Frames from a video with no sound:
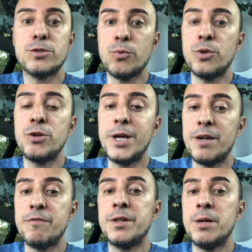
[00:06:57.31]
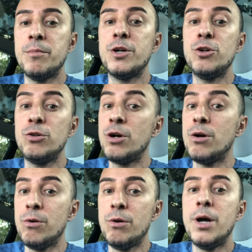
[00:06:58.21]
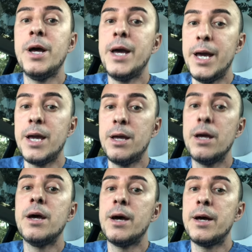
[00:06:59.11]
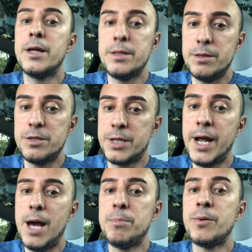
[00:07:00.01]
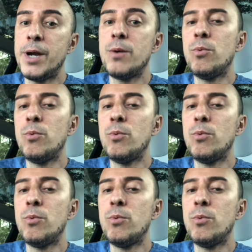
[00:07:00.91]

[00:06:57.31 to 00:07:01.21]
So when you get a VIN number, hey, it's going to happen, right?